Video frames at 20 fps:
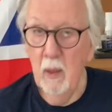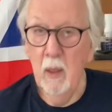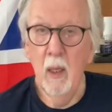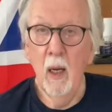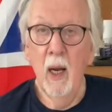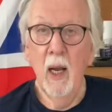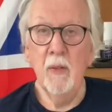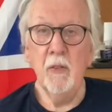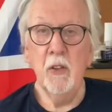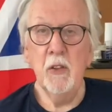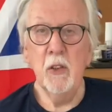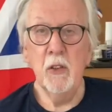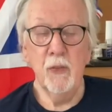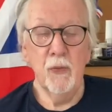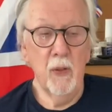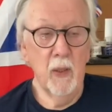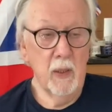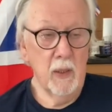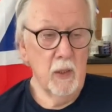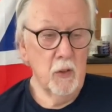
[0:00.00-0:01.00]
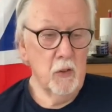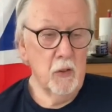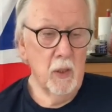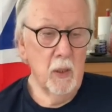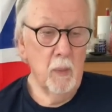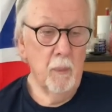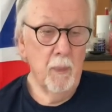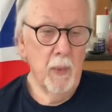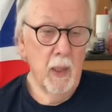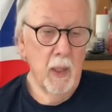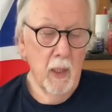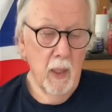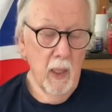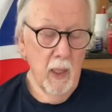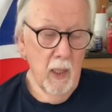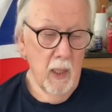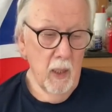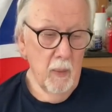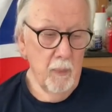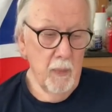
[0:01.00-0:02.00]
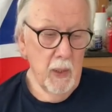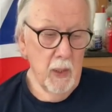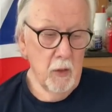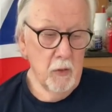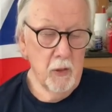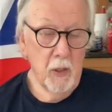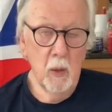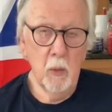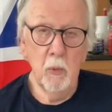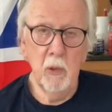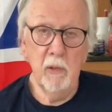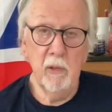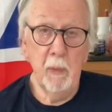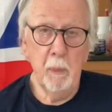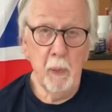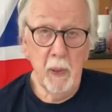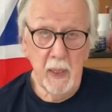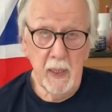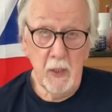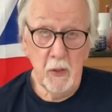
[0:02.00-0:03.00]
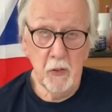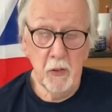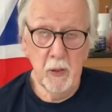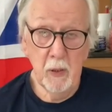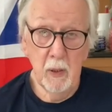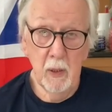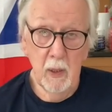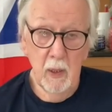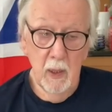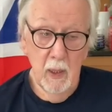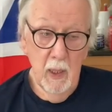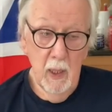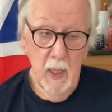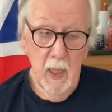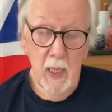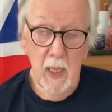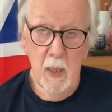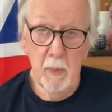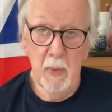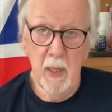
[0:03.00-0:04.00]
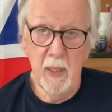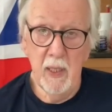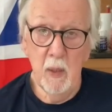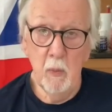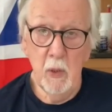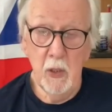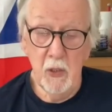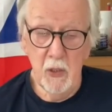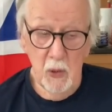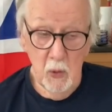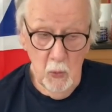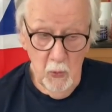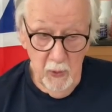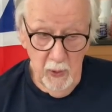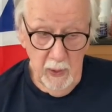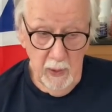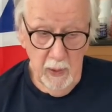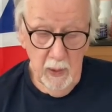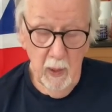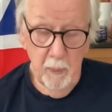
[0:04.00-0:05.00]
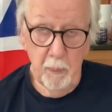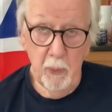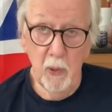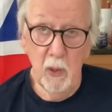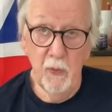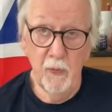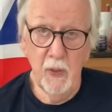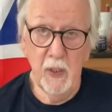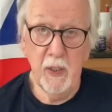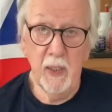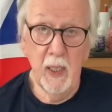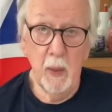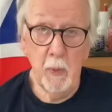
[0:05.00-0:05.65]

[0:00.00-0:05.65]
I have to just find it. So we repeat, and then we do the Perfect Day.